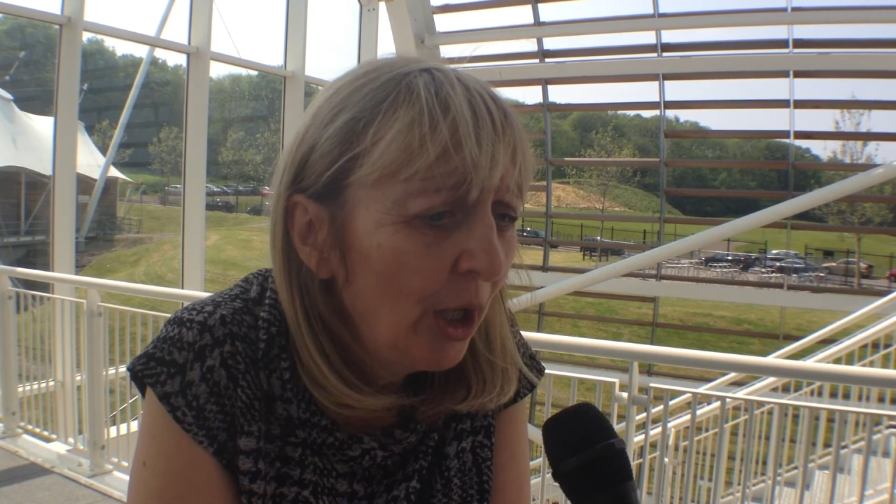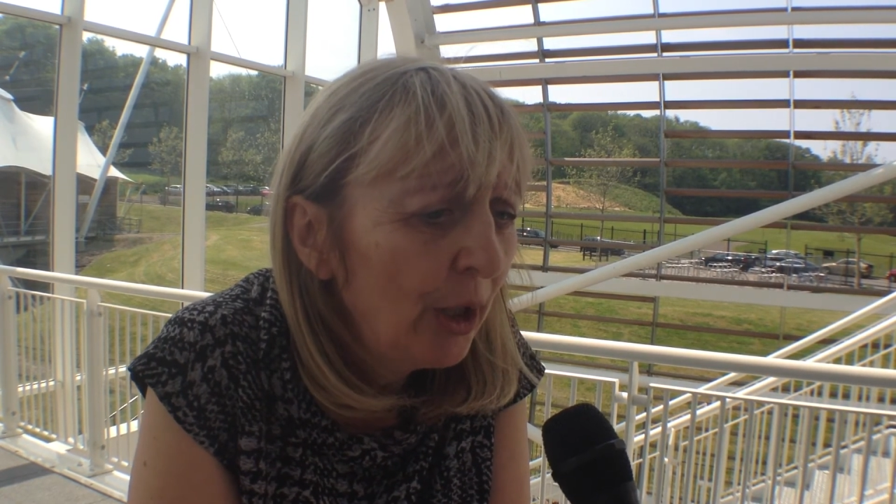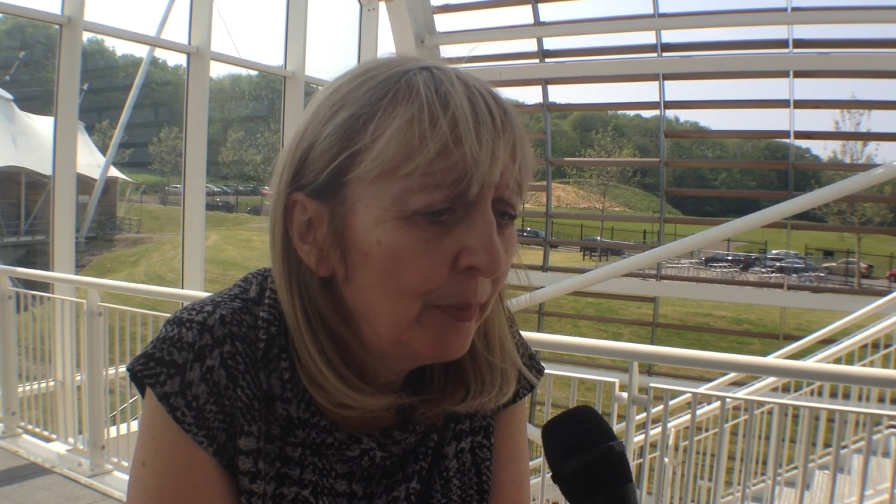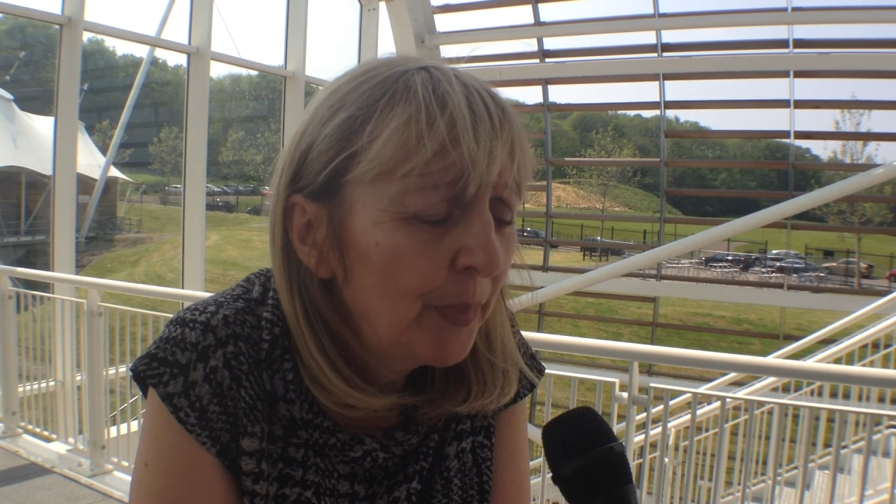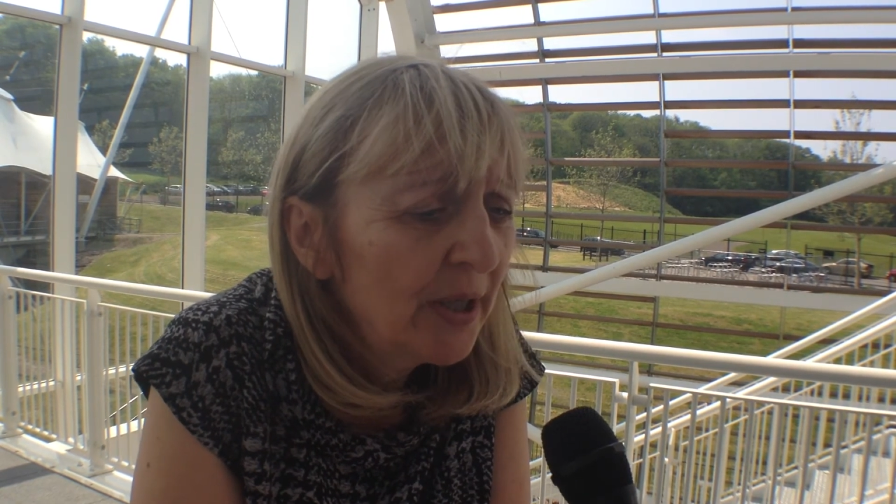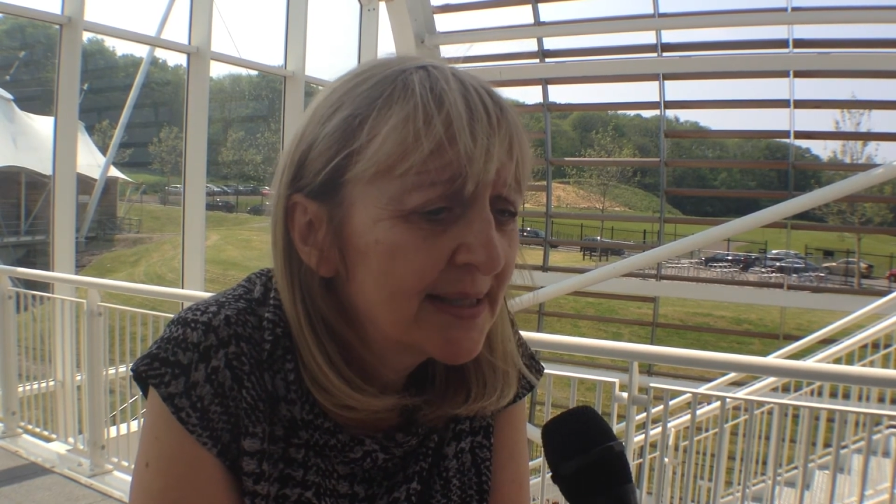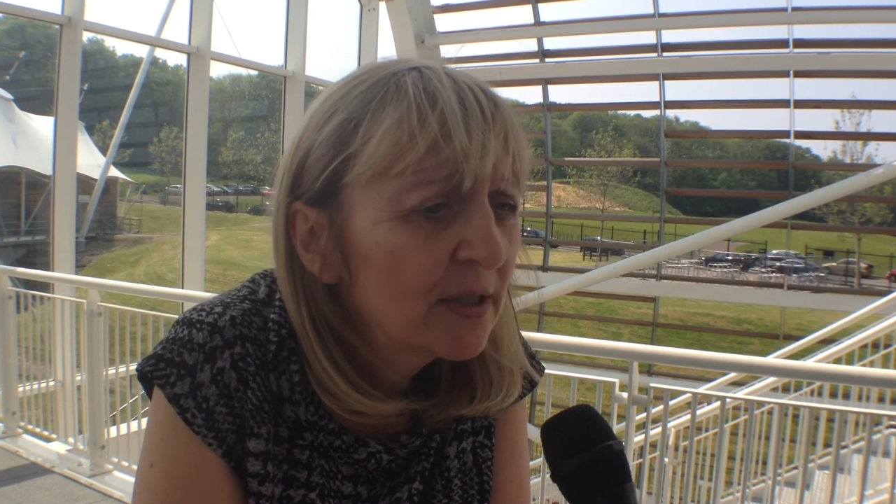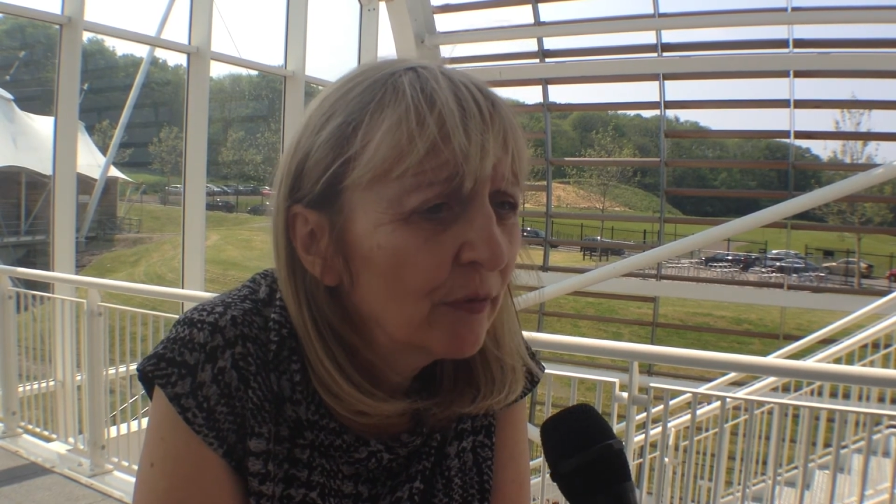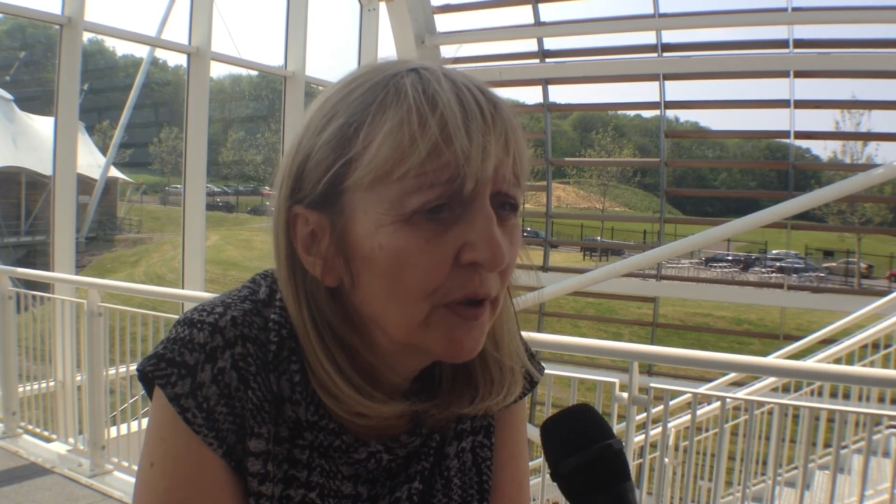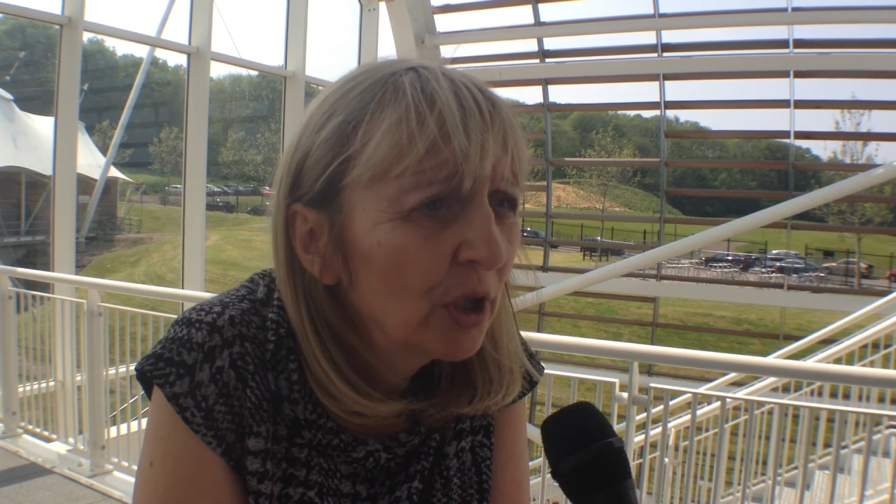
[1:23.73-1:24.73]
um,
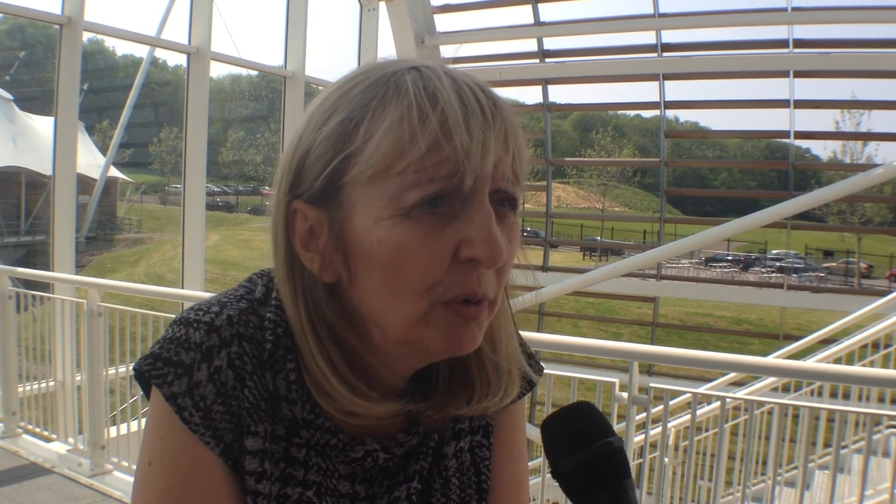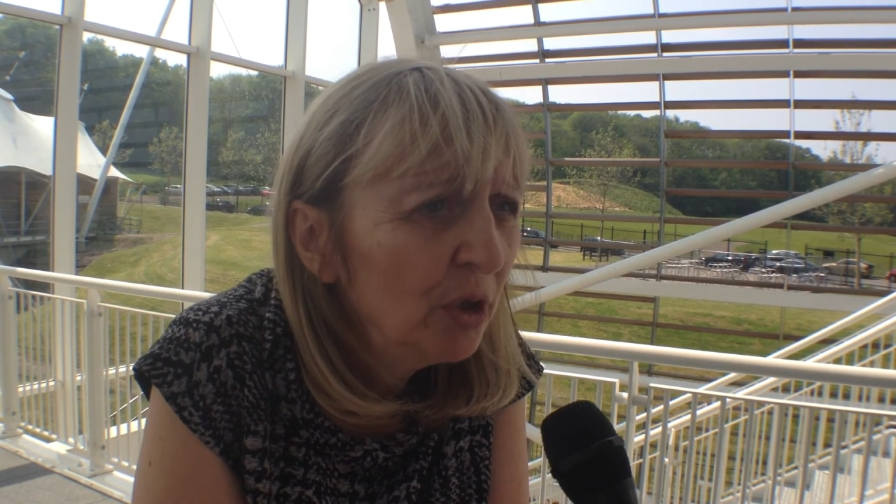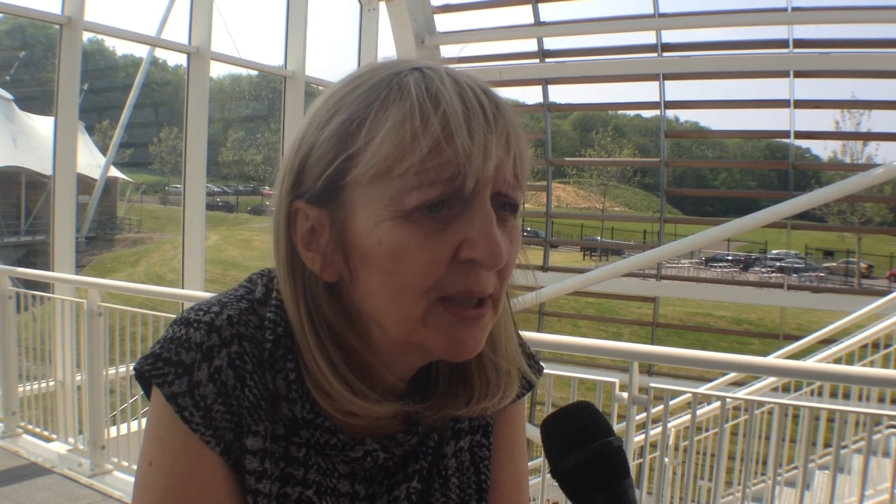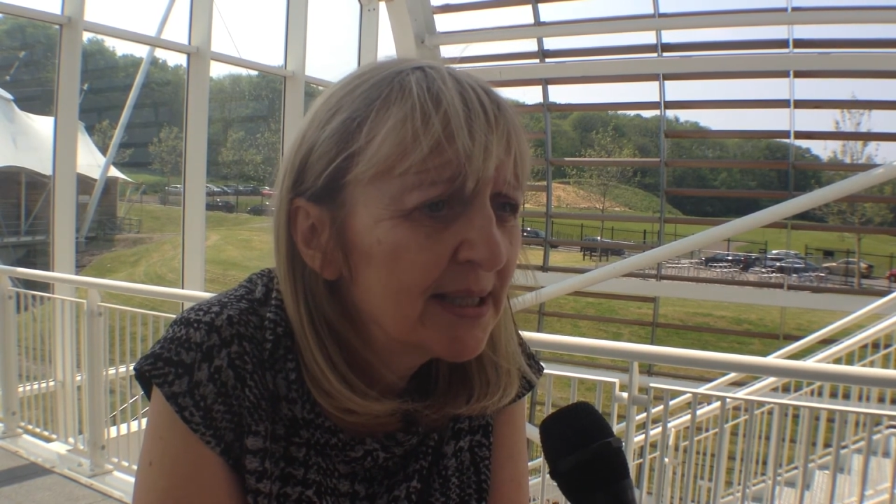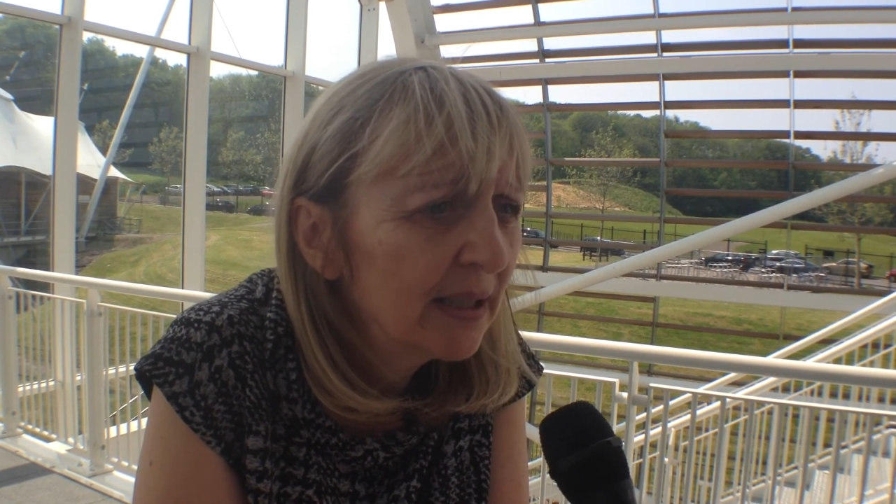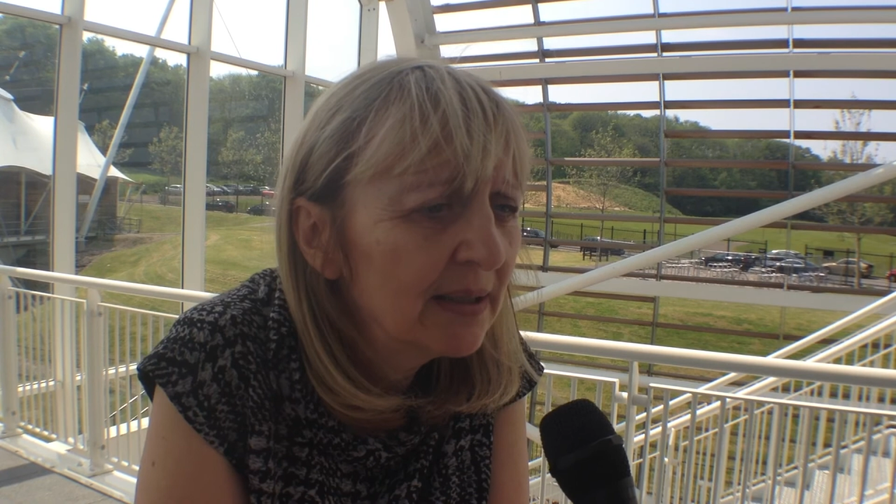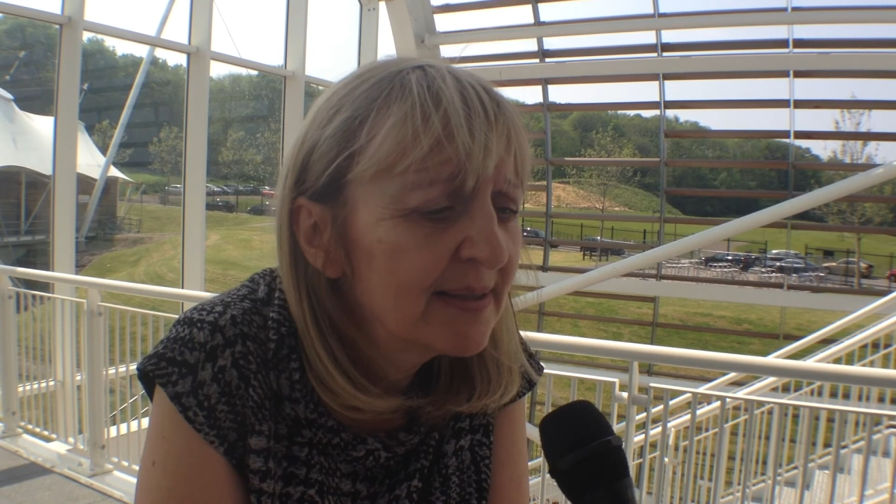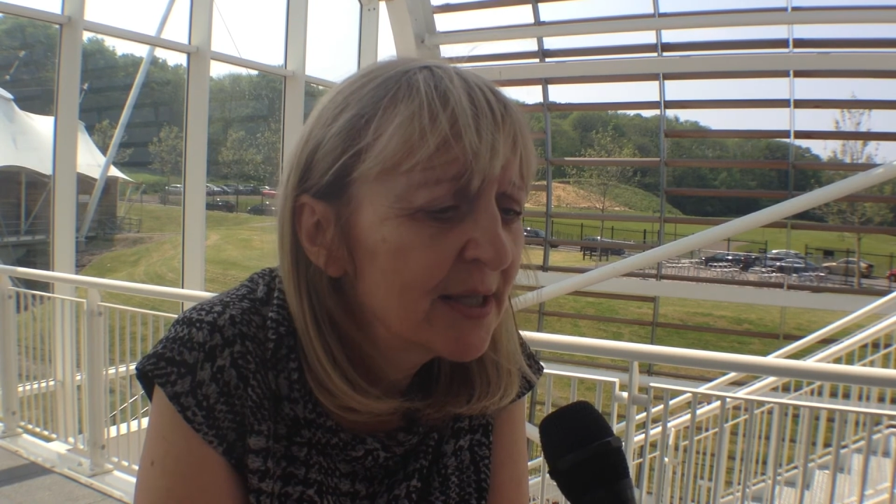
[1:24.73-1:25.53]
person of the community.